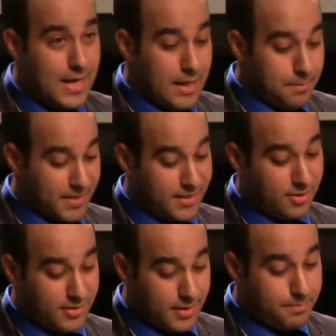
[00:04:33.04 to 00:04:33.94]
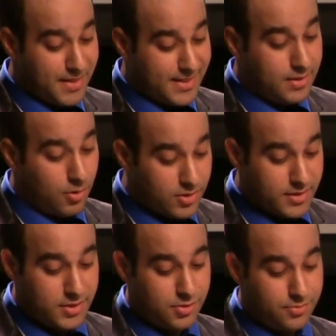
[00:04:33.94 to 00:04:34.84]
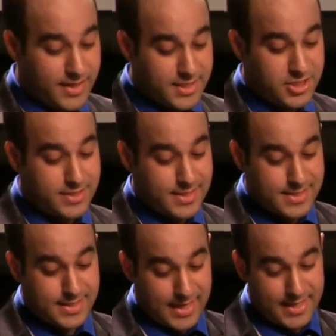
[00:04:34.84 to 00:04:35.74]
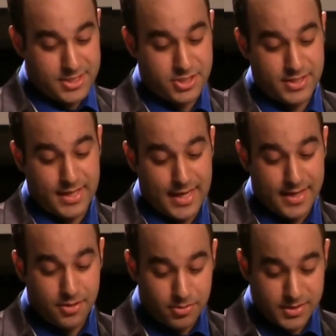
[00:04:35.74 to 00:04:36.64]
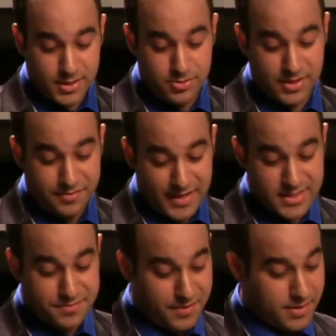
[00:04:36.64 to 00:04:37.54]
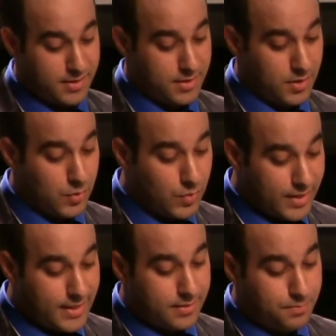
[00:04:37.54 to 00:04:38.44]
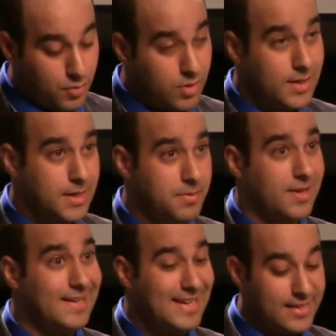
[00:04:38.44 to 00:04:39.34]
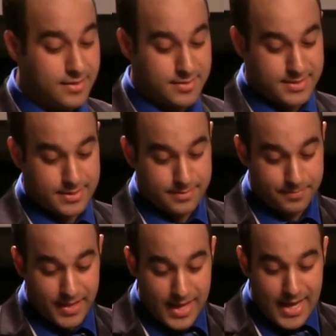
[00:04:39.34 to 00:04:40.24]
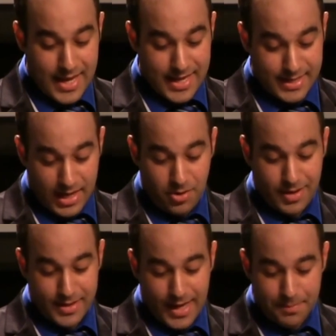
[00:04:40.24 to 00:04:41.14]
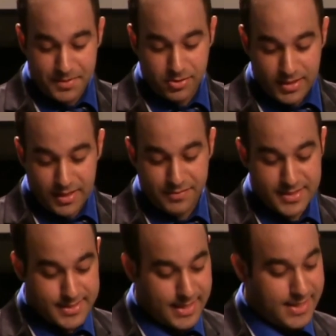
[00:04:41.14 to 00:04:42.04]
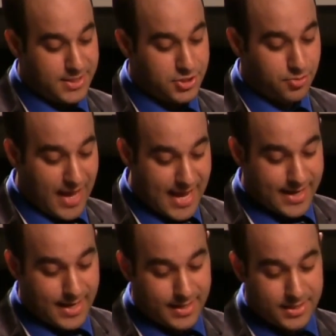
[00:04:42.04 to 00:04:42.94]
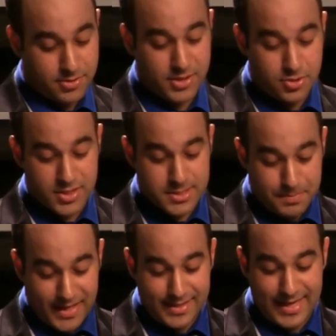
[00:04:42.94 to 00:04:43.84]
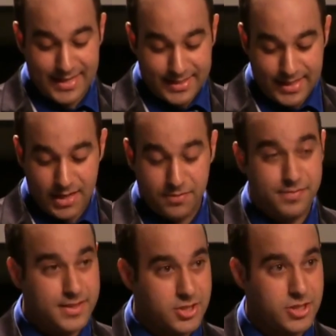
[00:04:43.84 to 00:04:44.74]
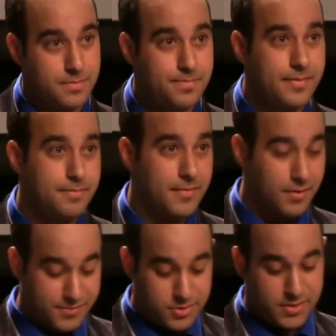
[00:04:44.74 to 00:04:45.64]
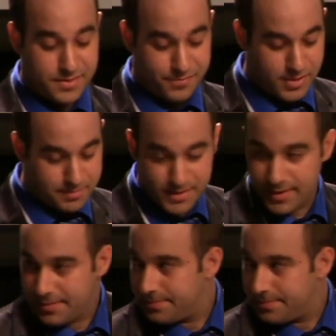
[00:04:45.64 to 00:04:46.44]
But in order to reach this stage, and in order to advance further, we need more liberal leaders. And now I'm happy to give the stage to Anna in order to explain the idea of leadership of Students for Liberty.